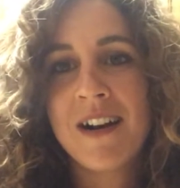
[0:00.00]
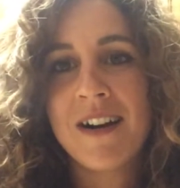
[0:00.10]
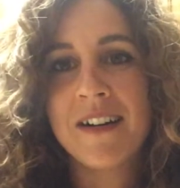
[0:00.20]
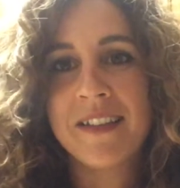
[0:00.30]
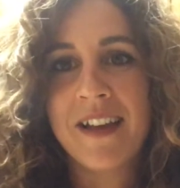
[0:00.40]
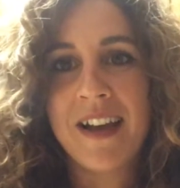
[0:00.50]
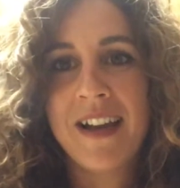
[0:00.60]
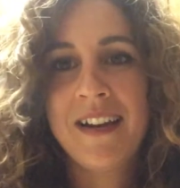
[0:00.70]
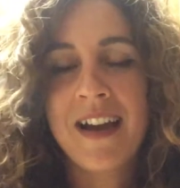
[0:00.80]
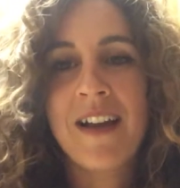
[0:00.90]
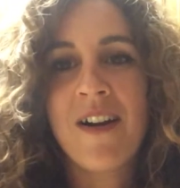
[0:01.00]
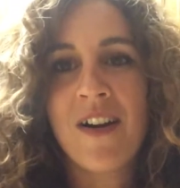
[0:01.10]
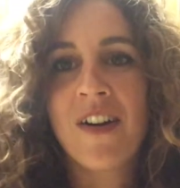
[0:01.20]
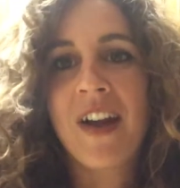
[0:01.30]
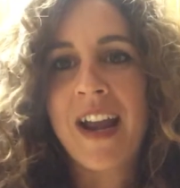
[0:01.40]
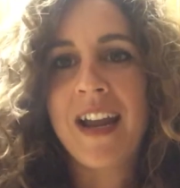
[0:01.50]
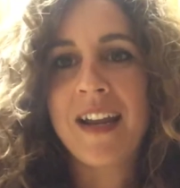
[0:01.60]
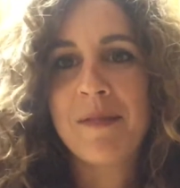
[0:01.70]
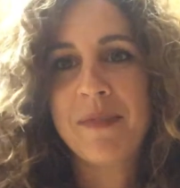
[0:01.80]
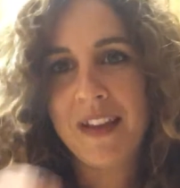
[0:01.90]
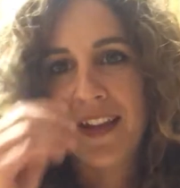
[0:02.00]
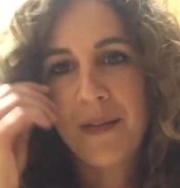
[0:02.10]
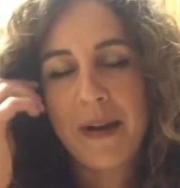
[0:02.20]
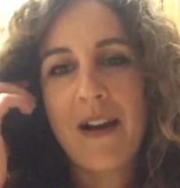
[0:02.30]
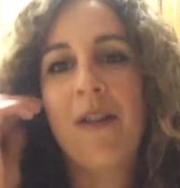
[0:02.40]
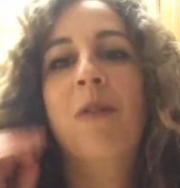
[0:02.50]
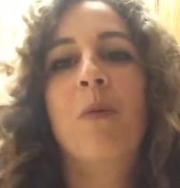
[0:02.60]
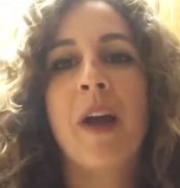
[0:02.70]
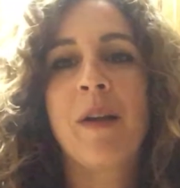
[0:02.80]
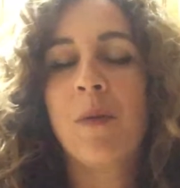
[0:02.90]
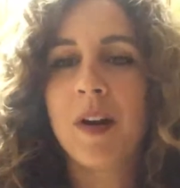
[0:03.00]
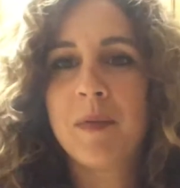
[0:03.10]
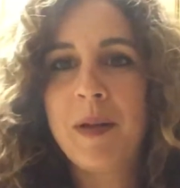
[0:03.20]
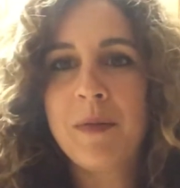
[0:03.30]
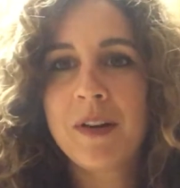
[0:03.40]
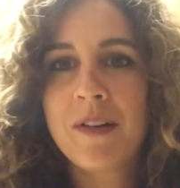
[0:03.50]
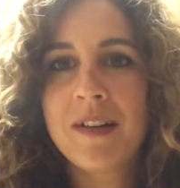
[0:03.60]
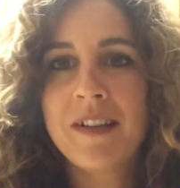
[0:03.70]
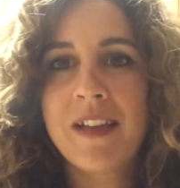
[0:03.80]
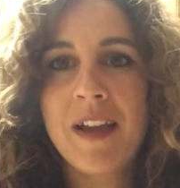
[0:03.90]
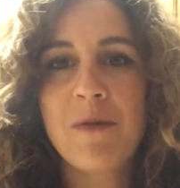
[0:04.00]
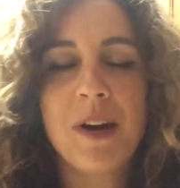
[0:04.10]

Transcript: online, I already am thinking about like, what are people going to think?